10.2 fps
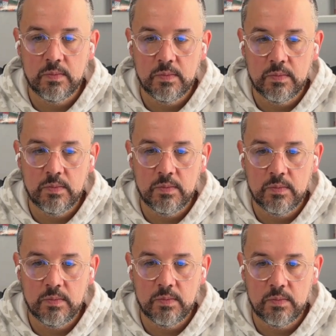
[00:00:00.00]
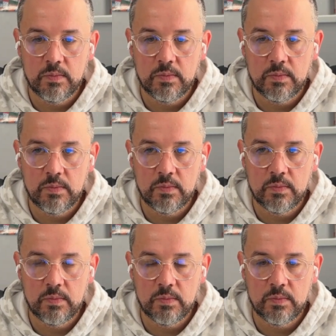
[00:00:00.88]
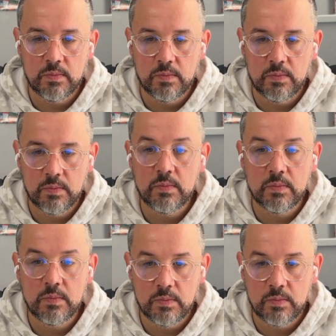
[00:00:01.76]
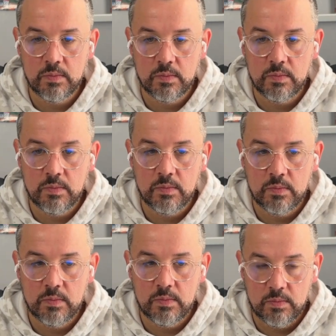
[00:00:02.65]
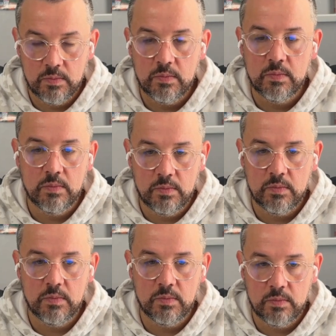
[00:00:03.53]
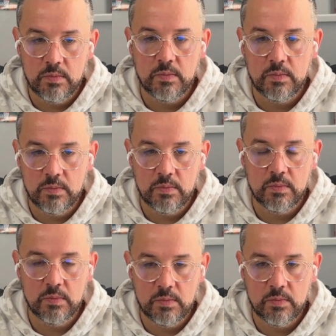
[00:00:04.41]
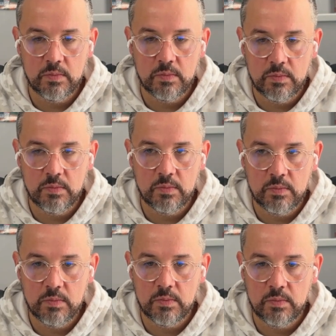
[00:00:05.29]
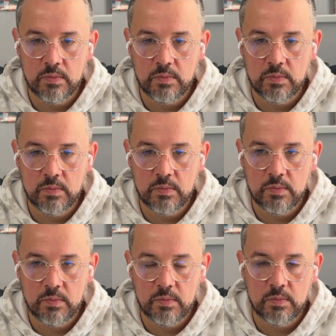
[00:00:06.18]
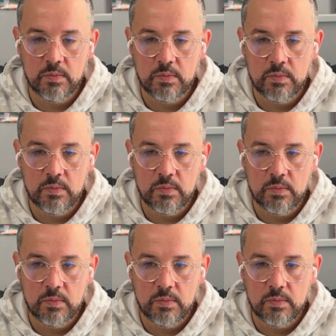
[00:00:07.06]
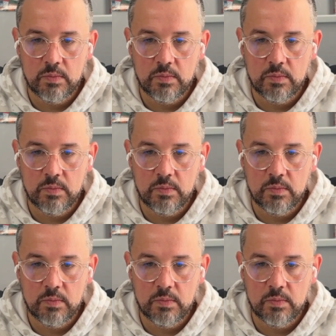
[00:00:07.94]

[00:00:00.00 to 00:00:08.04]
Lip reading: This person isn't speaking.